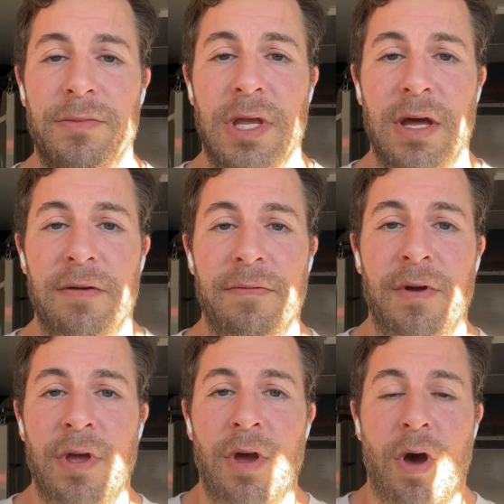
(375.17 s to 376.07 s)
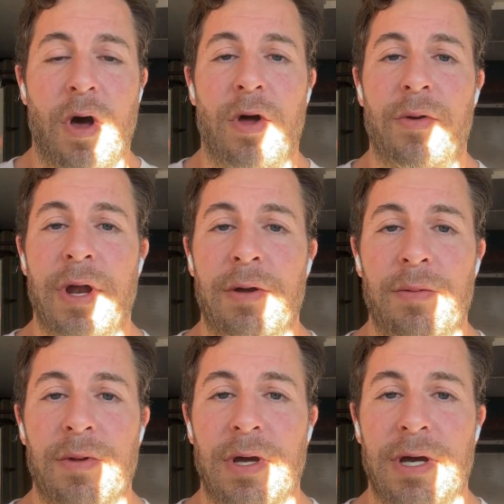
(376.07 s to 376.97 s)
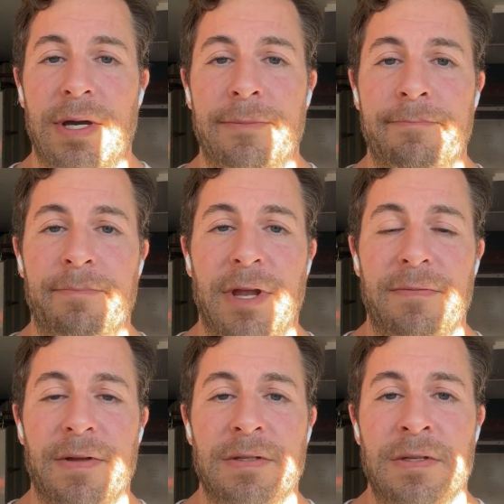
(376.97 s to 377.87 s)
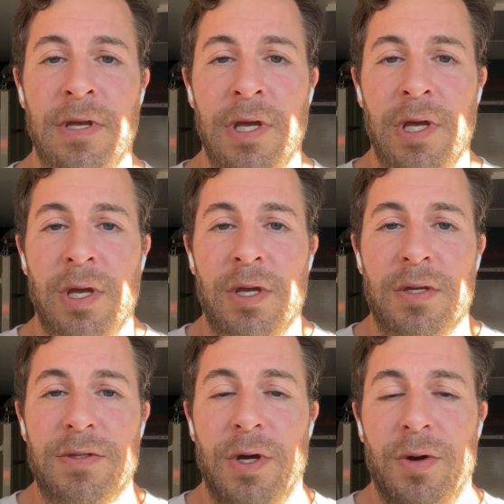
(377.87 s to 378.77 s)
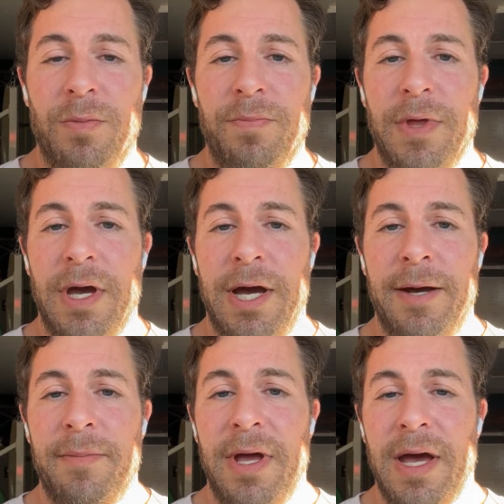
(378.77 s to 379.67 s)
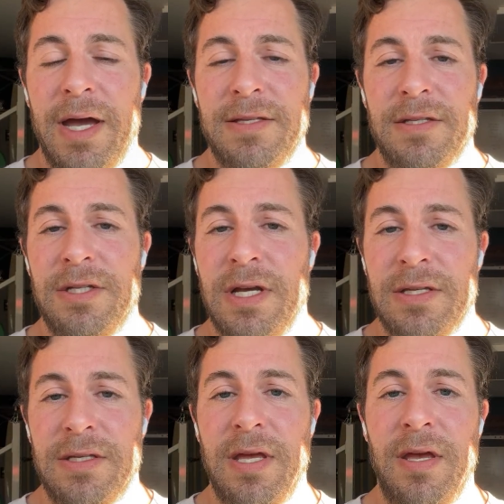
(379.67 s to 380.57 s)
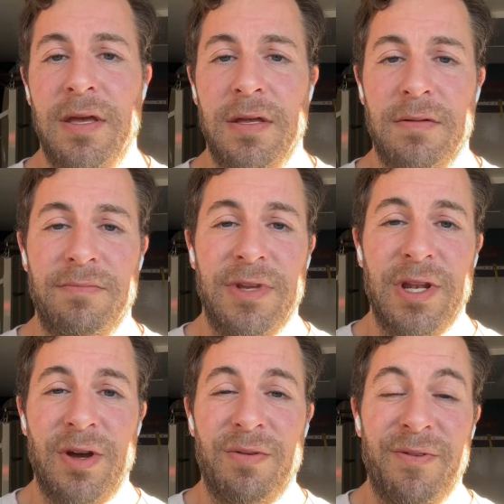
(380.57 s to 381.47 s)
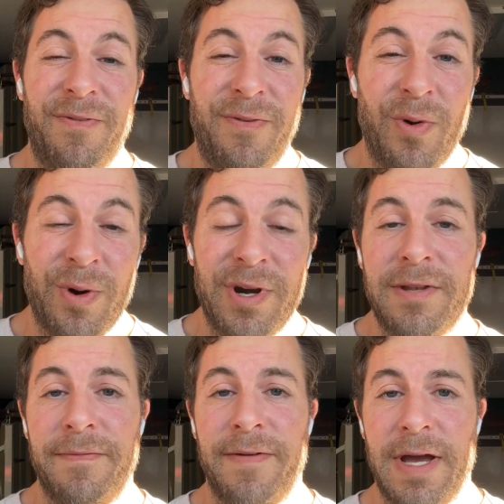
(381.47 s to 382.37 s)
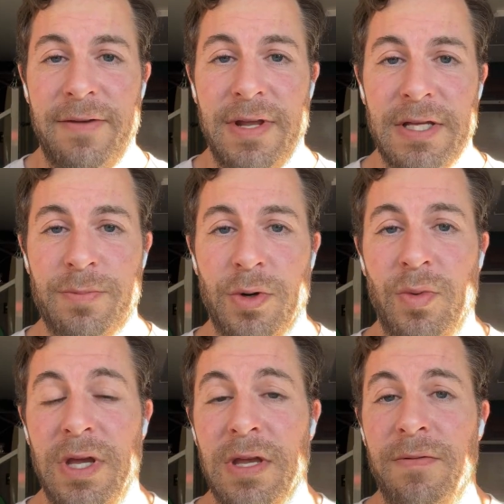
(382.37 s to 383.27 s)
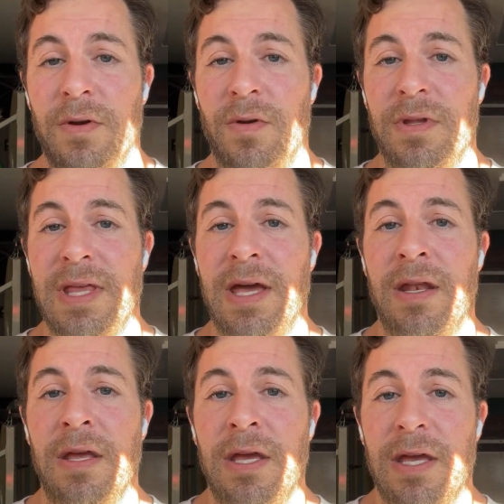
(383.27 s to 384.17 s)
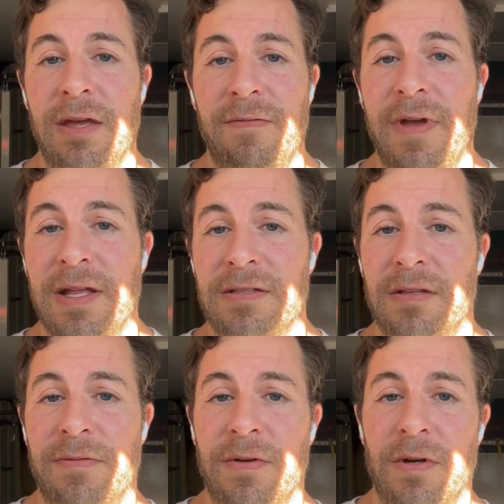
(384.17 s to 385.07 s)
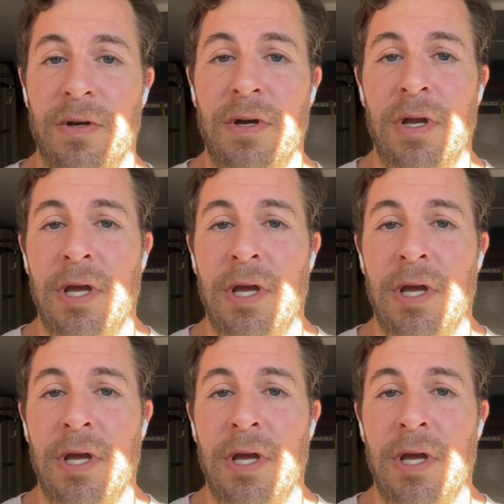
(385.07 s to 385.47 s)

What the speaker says: kind of all around benefits. So I suggest 4 to 5 days per week. If you're in that advanced lifter